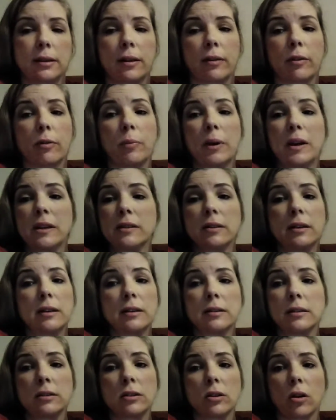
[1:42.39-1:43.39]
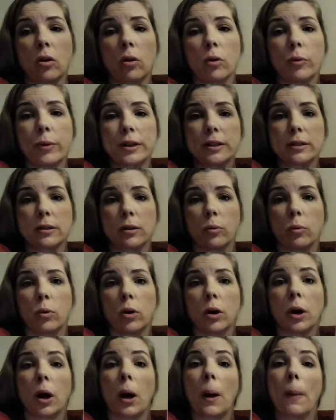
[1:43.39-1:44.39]
Now, the base isn't always the
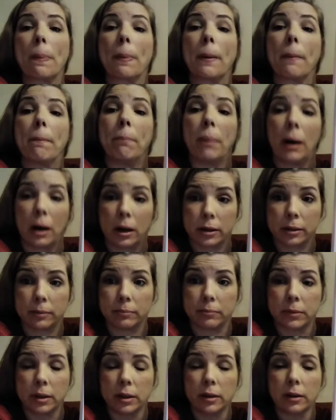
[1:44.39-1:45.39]
one on the bottom.